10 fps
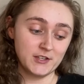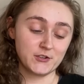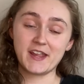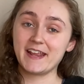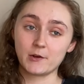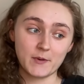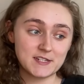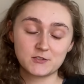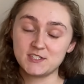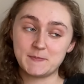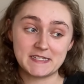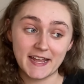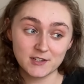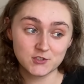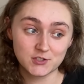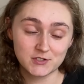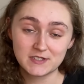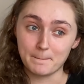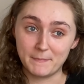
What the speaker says: You're getting a Rice Krispie texture,